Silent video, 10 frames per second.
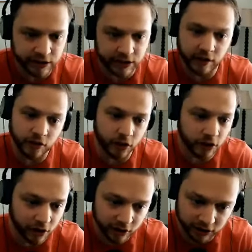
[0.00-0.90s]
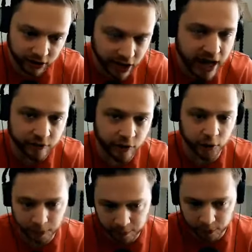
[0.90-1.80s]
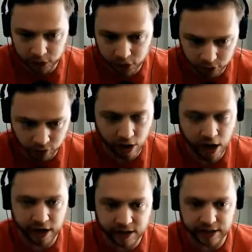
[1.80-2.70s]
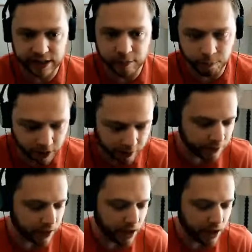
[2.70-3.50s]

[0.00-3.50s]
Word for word: And then there are a lot of other people trying to keep up.